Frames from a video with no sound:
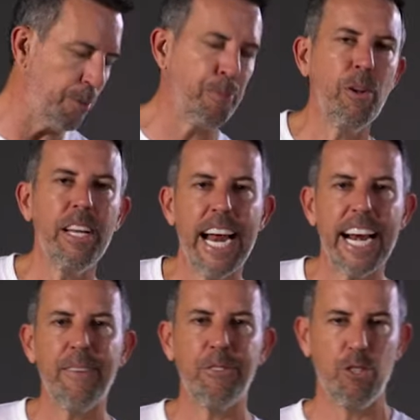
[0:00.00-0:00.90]
is pull it out
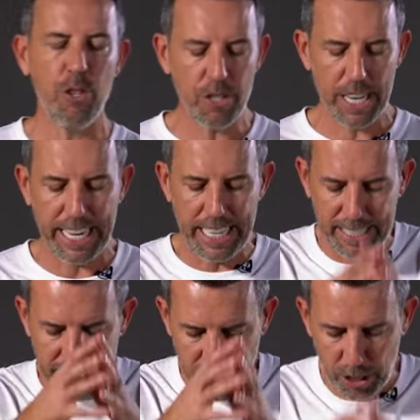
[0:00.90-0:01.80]
after 2
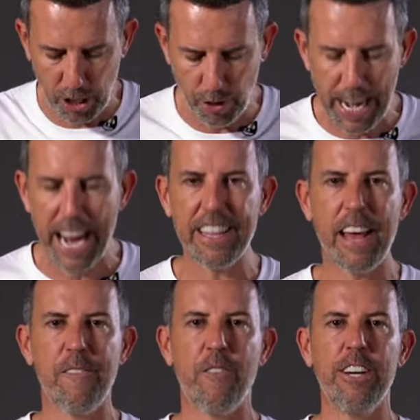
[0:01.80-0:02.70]
seconds to create
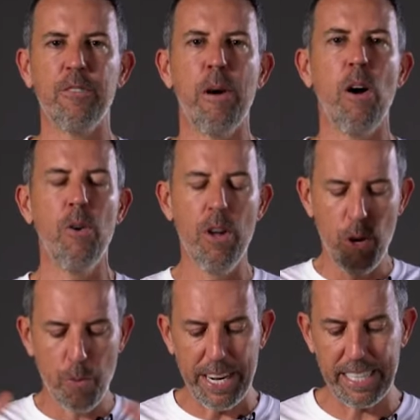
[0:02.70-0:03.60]
that fresh bowl.
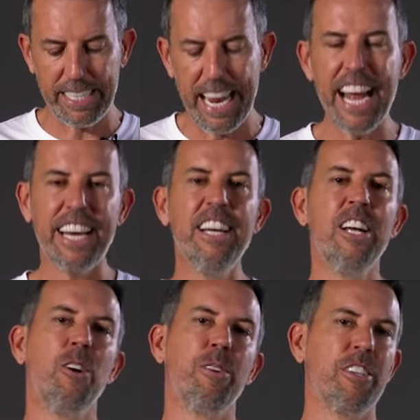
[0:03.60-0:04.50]
When it's done,
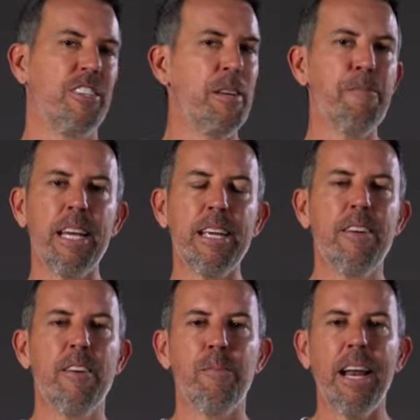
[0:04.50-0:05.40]
we just simply
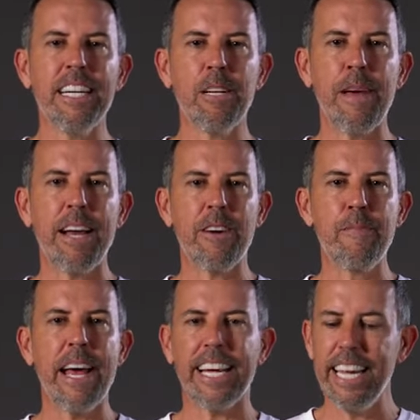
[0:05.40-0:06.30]
plug the battery back